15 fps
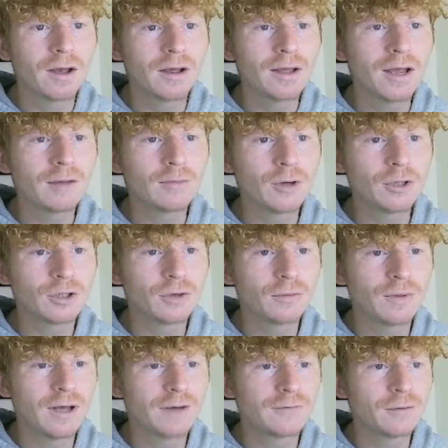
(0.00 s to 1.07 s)
Getting merged up
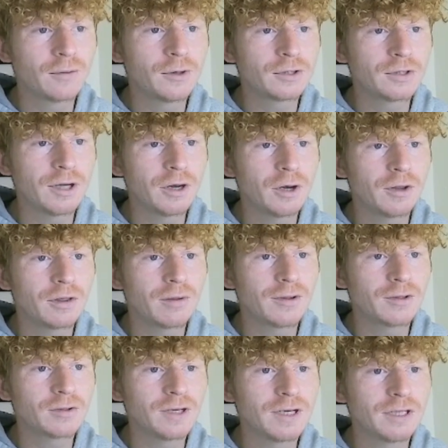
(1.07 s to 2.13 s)
there for the Mercury Earth
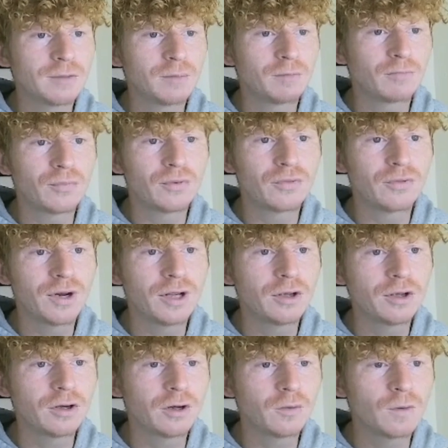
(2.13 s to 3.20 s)
Elemental is pretty
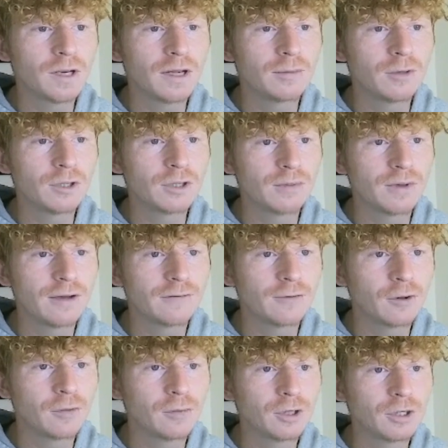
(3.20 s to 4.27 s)
good. We can get merged up there for
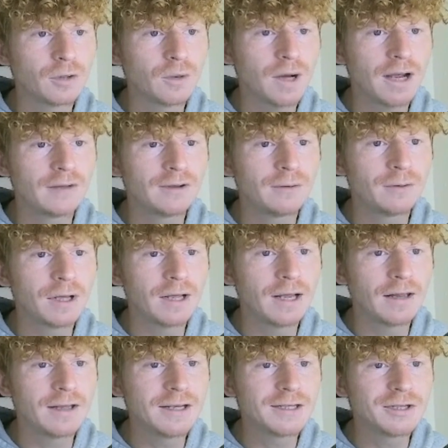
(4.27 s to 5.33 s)
another merge to Ivy. We can
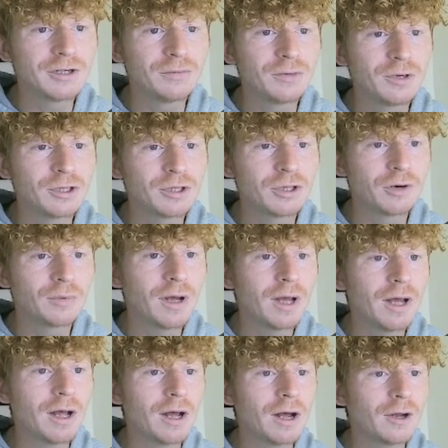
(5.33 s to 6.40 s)
get these two merged up
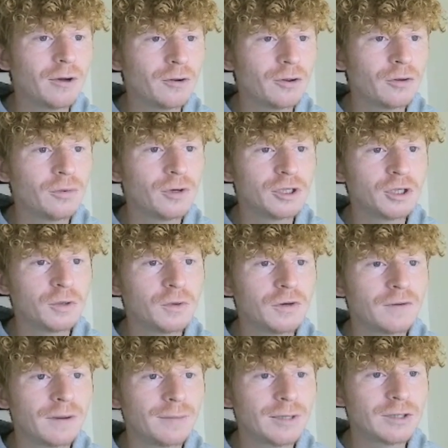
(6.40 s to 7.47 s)
another Merge 2
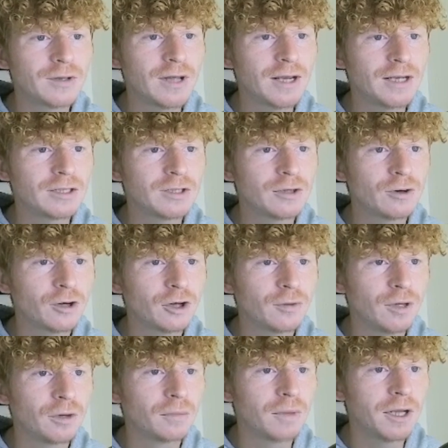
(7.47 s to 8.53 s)
Earth Elemental there is not going to
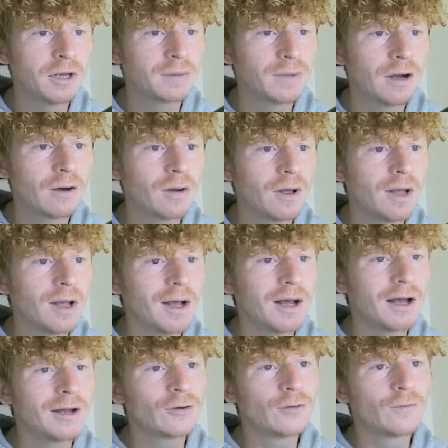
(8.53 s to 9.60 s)
be complained about.
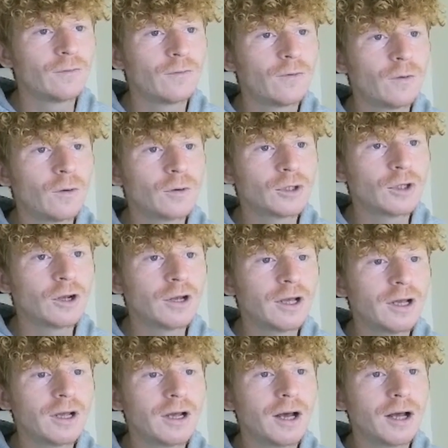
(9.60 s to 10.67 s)
And
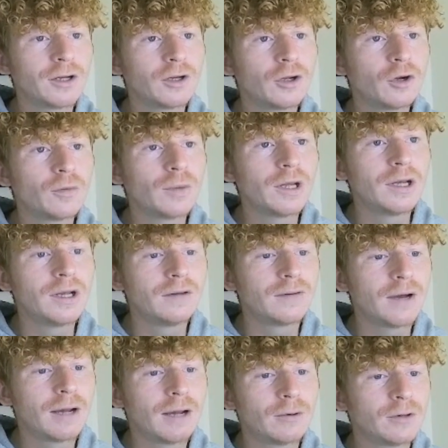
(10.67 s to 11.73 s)
unfortunately, I do believe
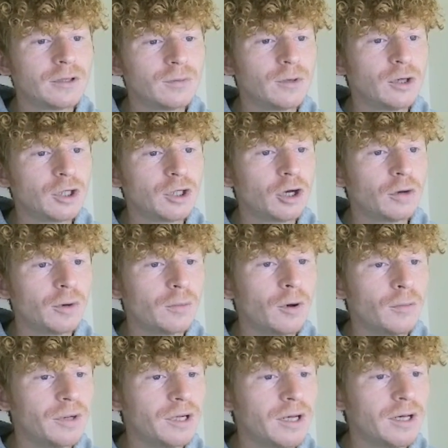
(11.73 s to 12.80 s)
I'm going to merge a couple of
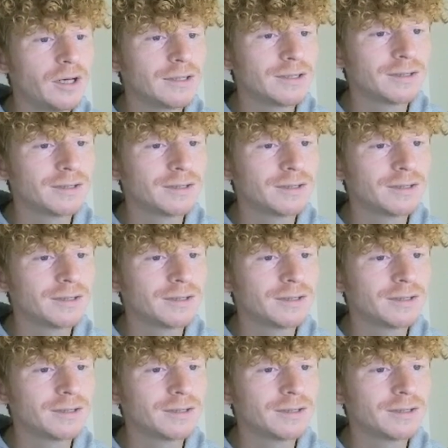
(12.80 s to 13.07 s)
Bombardiers.